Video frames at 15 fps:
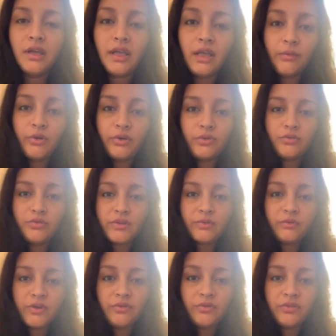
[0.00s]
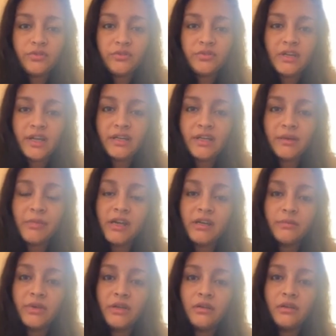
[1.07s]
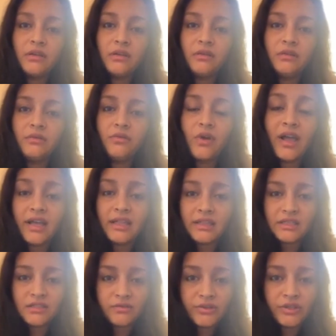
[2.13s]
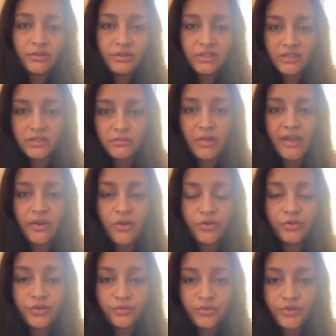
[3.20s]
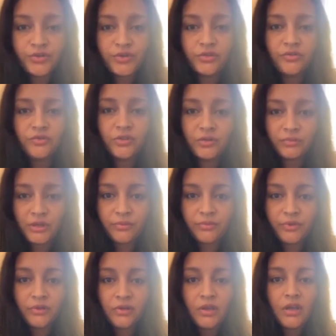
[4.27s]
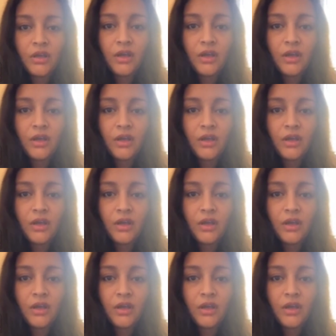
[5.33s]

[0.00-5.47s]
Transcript: able to do something for the society, it might be via this video. This is my contribution for the people.